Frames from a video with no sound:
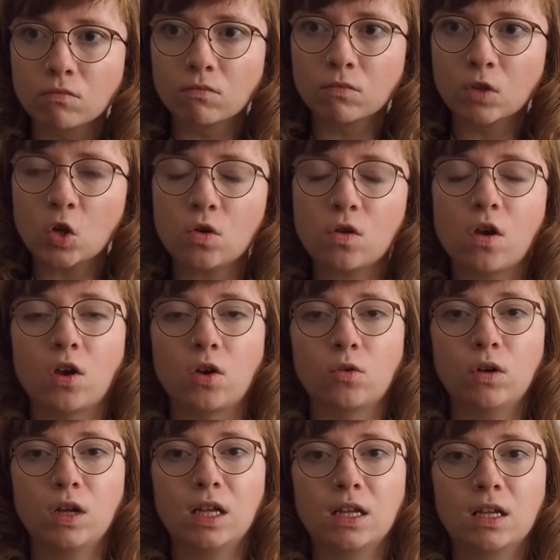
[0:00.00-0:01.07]
you know,
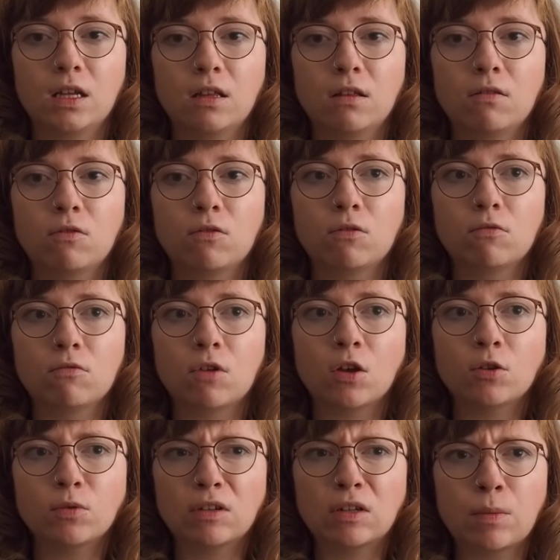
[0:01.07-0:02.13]
those
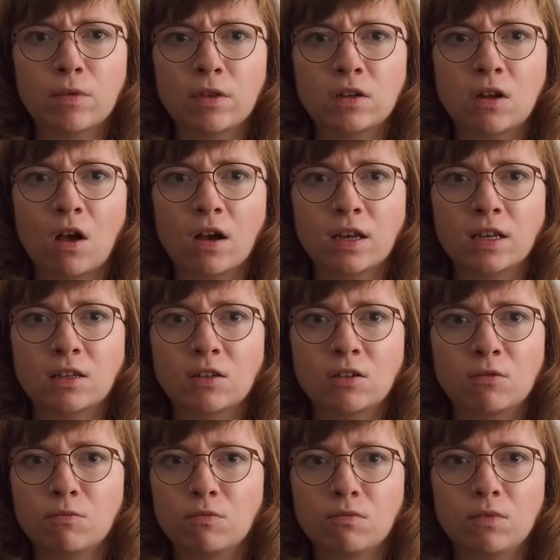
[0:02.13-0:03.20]
were some of the darkest
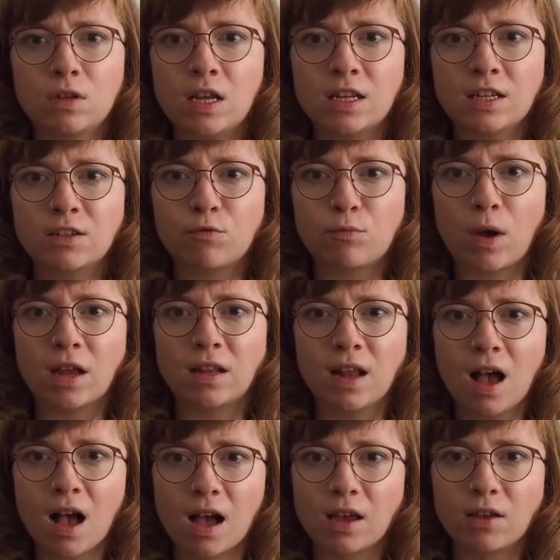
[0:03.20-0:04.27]
years of my
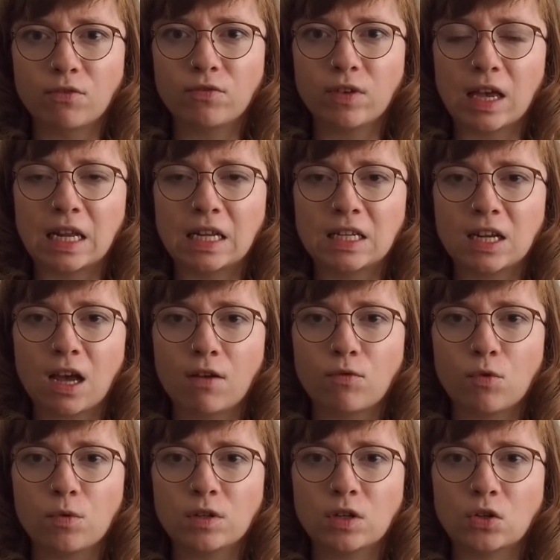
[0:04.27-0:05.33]
life, and I've
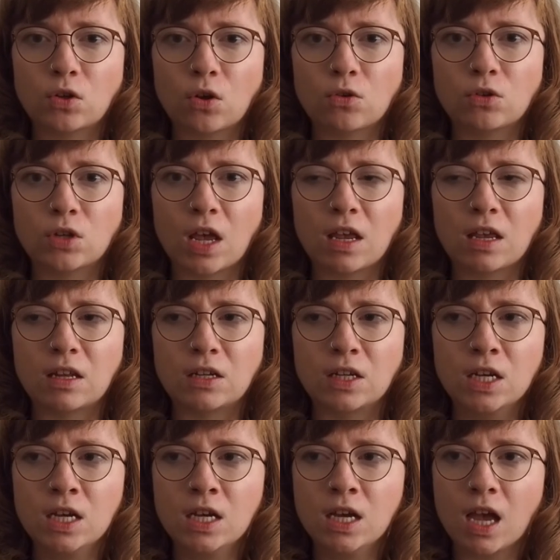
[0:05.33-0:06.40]
always associated
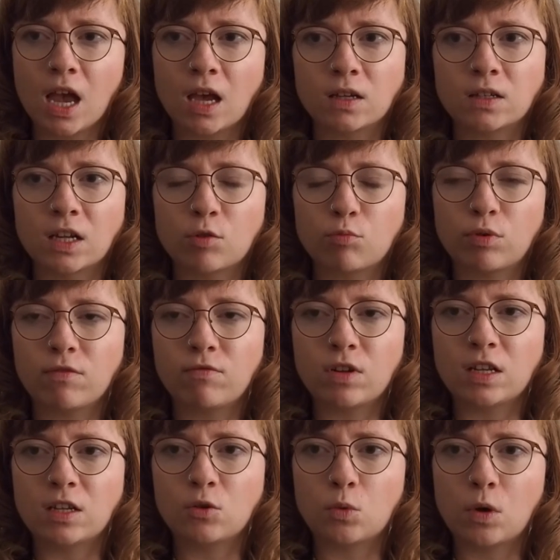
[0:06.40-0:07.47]
excess
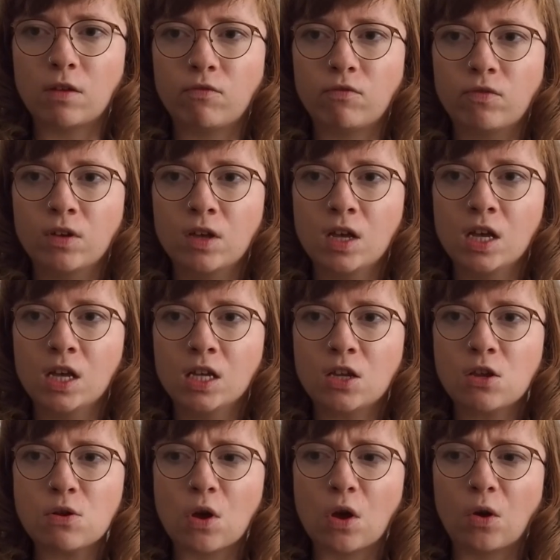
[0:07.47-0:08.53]
privilege with, you
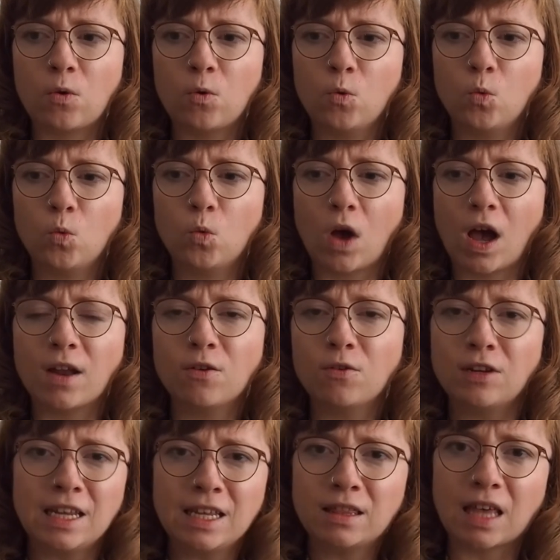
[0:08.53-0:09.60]
know, I don't
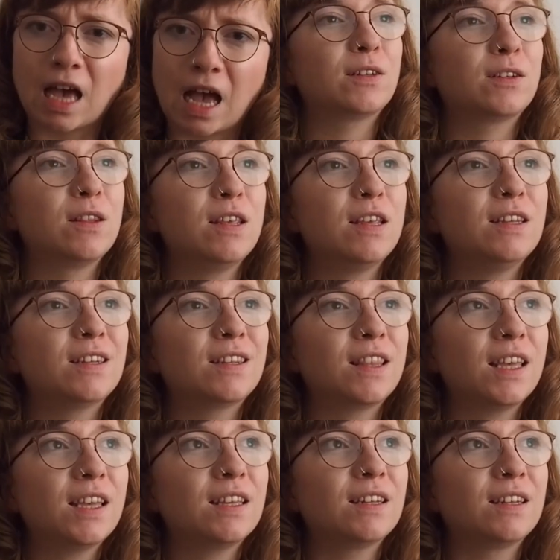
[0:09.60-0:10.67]
need that. These
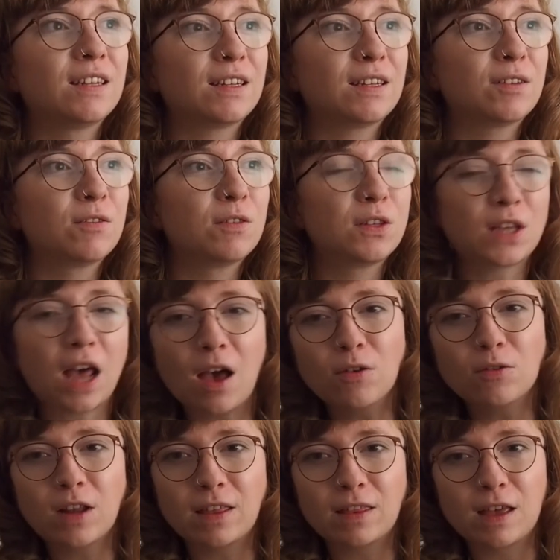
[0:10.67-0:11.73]
things sound
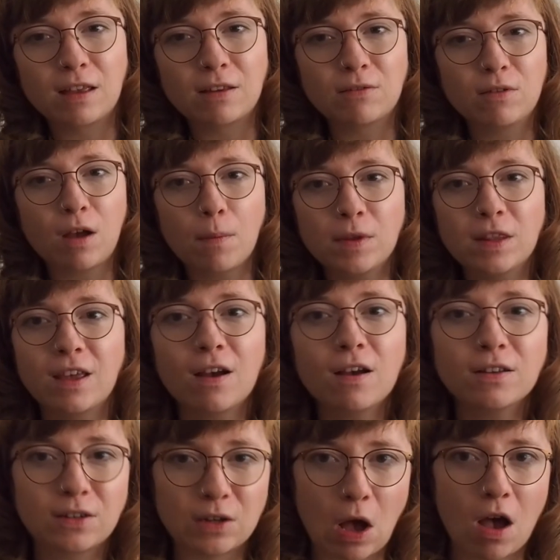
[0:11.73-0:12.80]
like they are
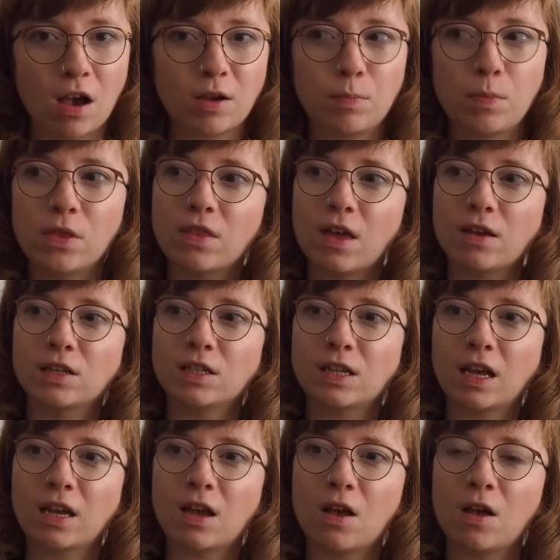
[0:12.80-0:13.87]
dark, but there's
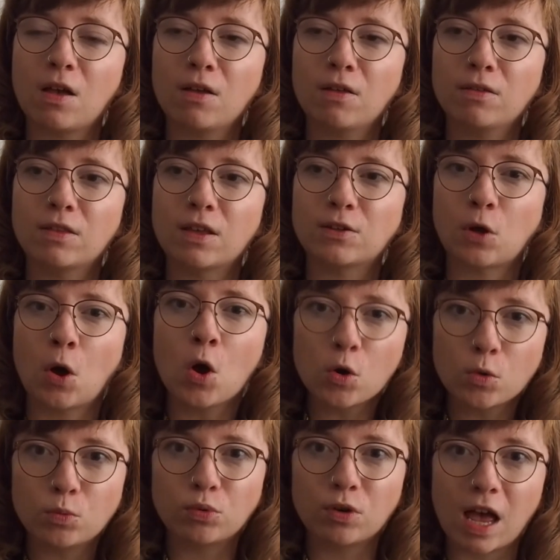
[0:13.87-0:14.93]

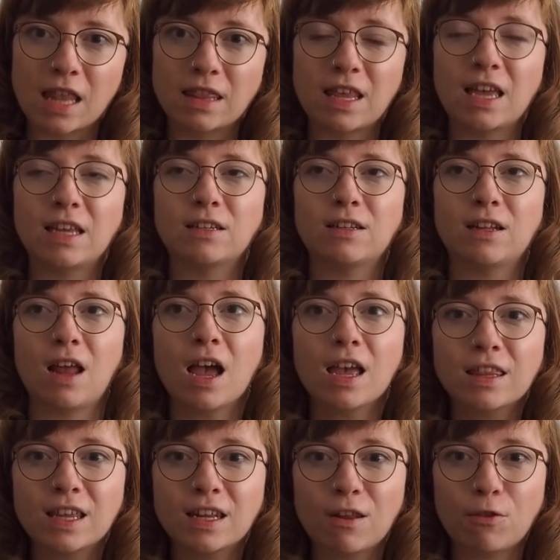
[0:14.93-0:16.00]
hope and there's light at the
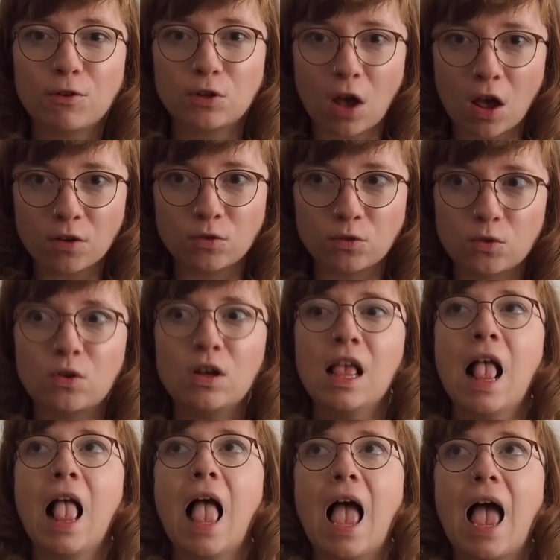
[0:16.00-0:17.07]
end of the tunnel.
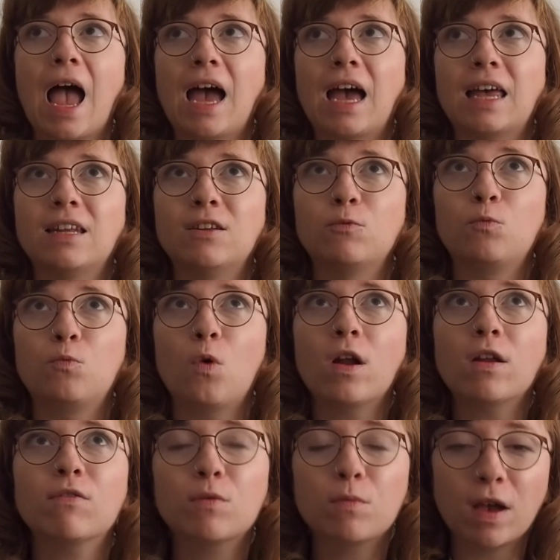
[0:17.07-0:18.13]
And one of
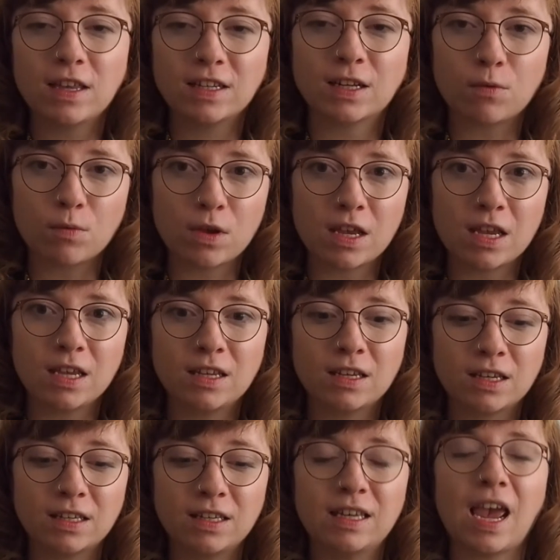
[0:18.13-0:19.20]
the ways that we
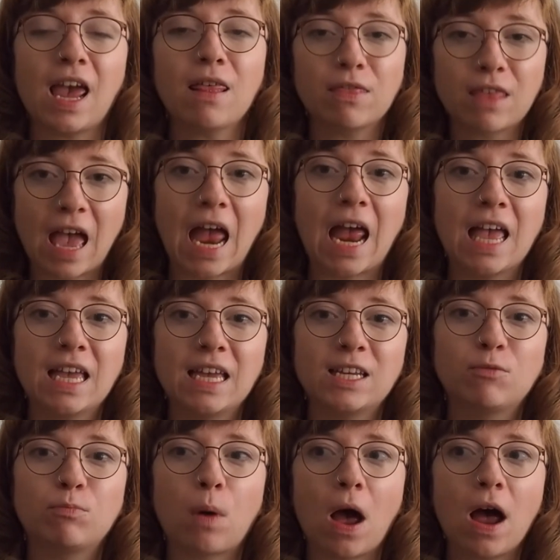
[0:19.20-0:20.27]
get there is
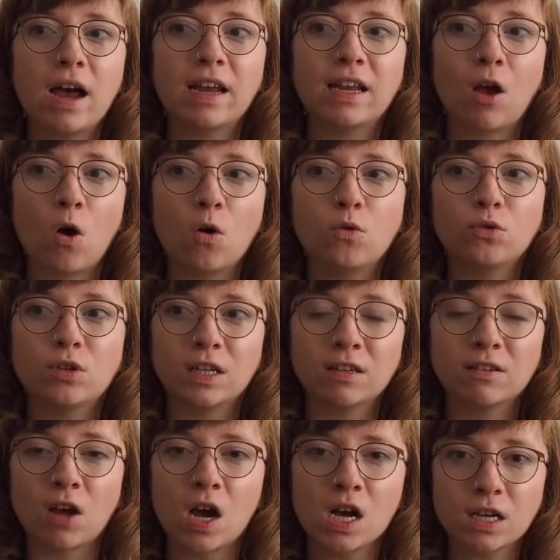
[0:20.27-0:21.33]
by holding
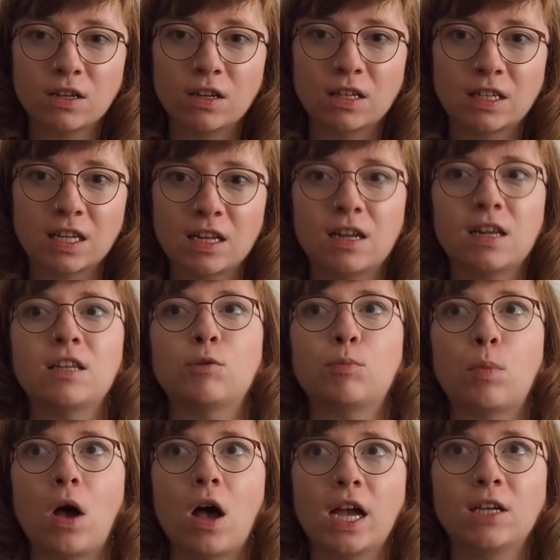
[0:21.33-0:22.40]
darkness, and is
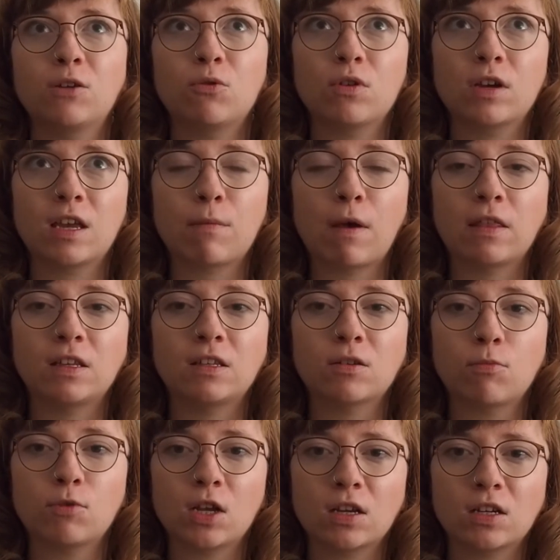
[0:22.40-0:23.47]
by talking about these
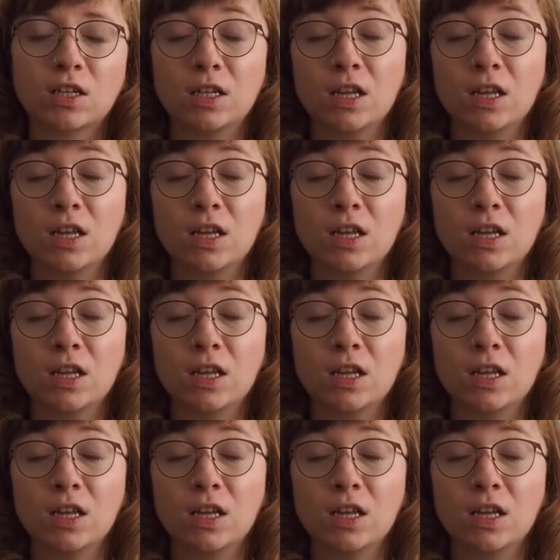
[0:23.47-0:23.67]
subjects